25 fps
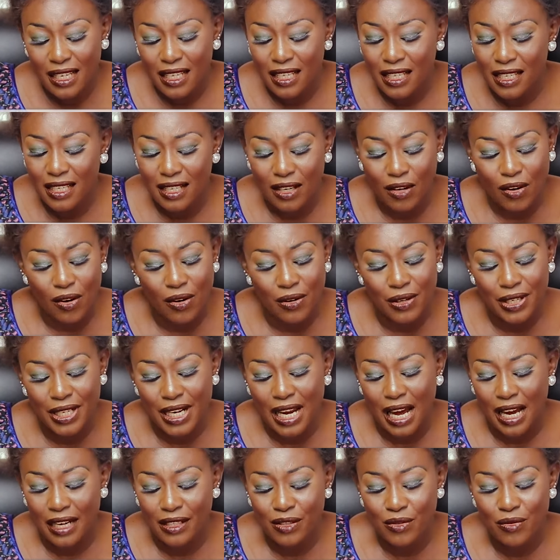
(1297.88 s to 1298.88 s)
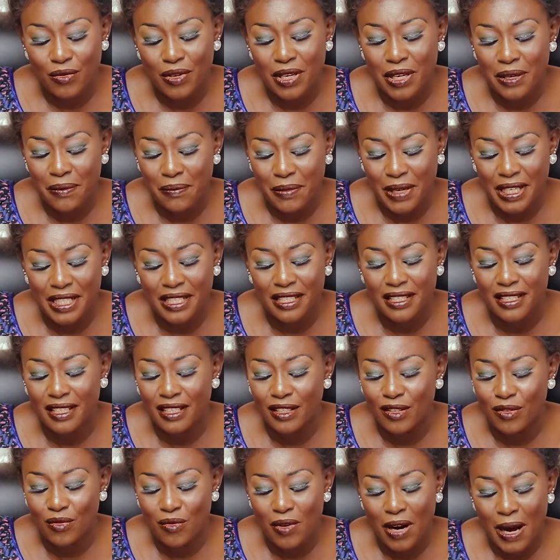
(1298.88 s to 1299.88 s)
he called her to him and
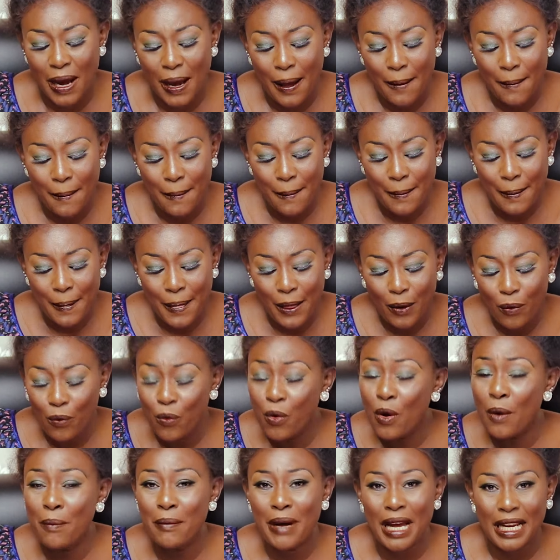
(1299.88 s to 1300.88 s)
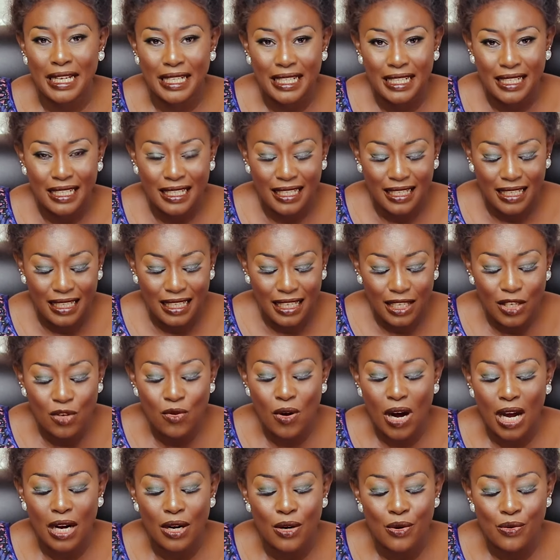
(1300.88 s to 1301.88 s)
said to her, woman,
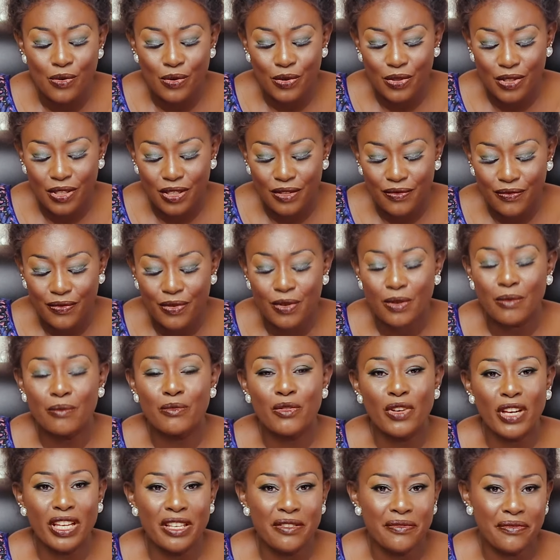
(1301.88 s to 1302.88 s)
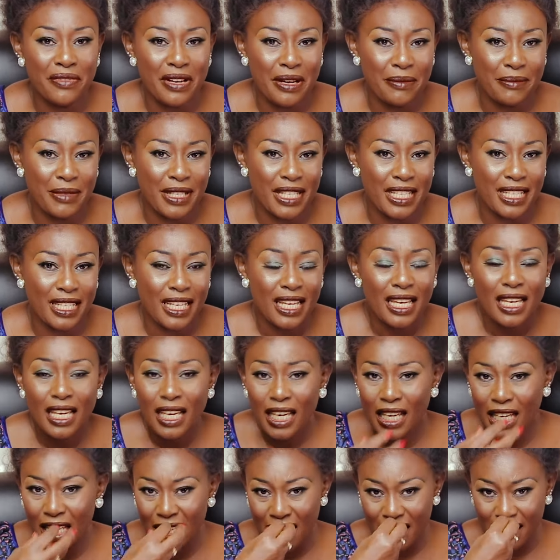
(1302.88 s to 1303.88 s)
you are loosed from your infirmity.
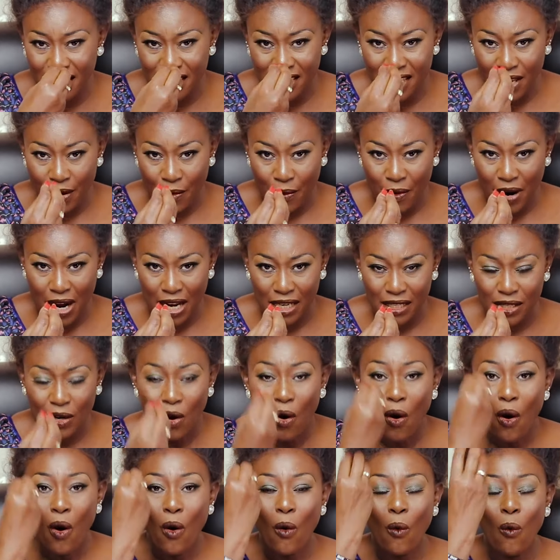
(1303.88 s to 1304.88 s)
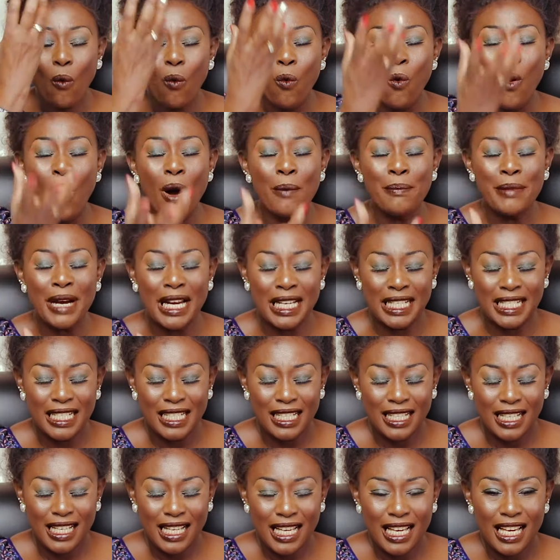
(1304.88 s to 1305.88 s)
It is the word. Woman,
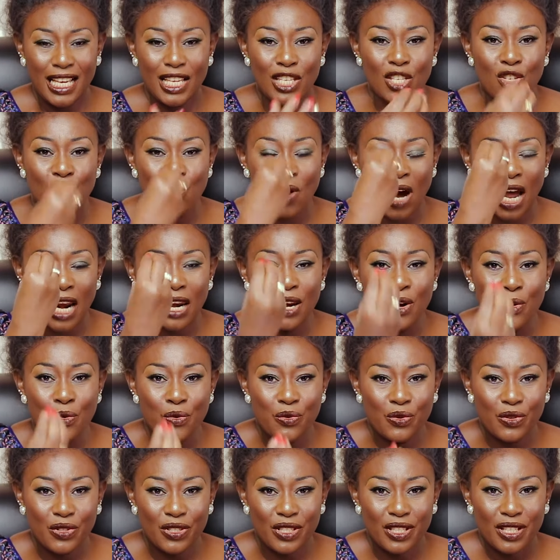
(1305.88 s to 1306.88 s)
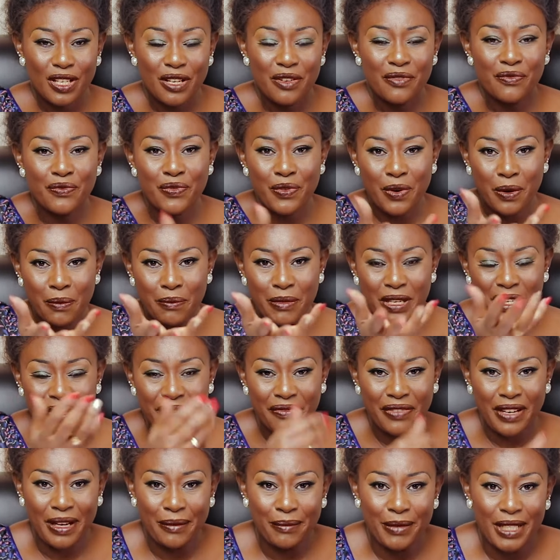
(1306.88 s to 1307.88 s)
you are loosed from
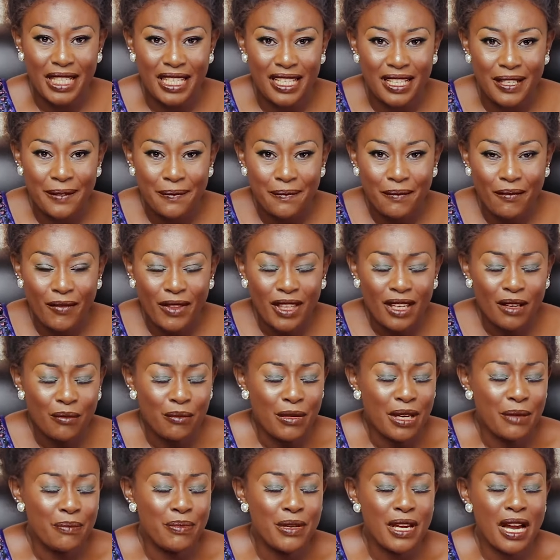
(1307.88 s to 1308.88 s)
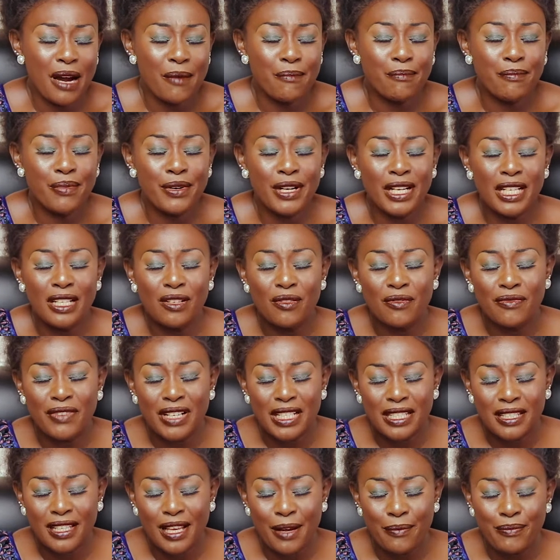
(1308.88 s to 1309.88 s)
infirmity. Maybe I'm praying
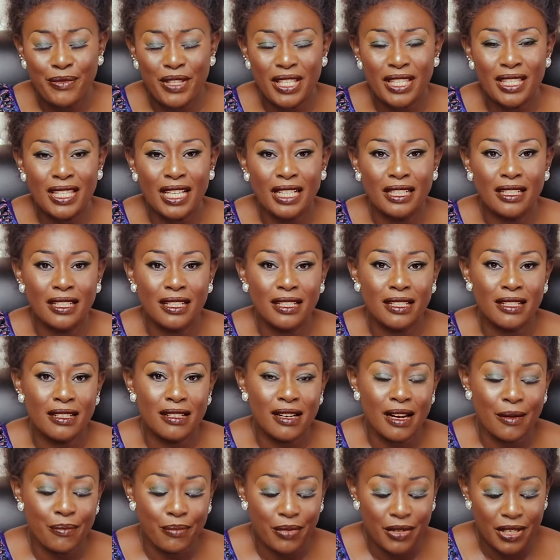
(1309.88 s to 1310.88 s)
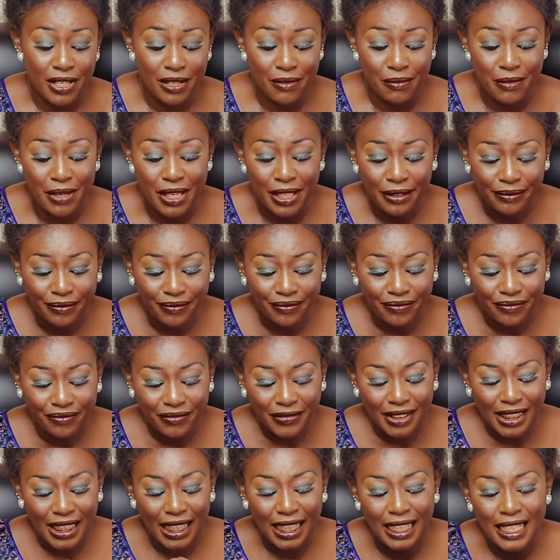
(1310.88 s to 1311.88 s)
over something that is troubling me.
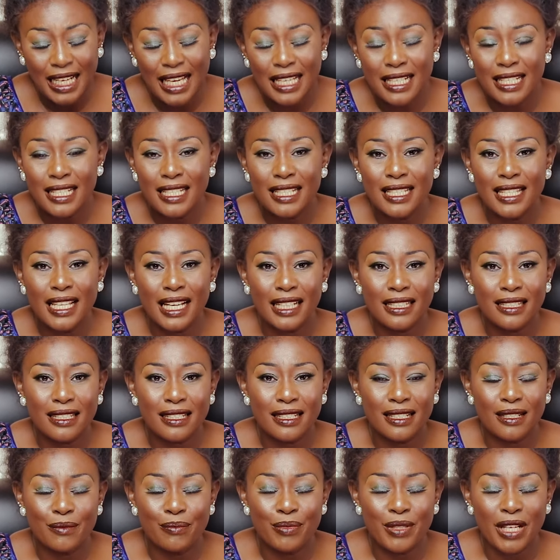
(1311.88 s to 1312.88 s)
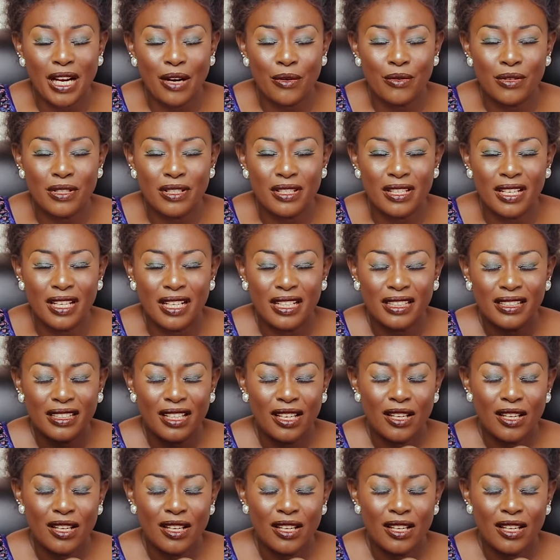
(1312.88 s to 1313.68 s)
And I read that scripture. I'll say,